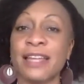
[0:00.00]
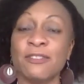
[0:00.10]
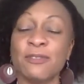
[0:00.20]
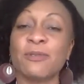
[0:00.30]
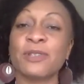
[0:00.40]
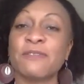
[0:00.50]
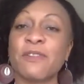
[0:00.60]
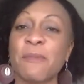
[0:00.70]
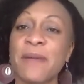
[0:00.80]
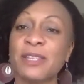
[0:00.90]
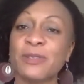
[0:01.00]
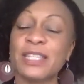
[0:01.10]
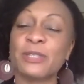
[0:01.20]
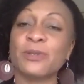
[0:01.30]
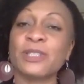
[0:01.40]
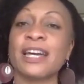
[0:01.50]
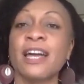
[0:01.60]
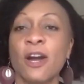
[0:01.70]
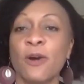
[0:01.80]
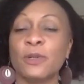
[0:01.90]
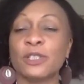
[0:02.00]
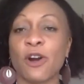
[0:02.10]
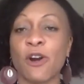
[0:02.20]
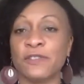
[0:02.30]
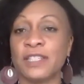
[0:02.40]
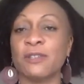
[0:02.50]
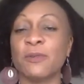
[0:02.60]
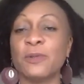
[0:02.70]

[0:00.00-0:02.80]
and neurodevelopmental disorder which often will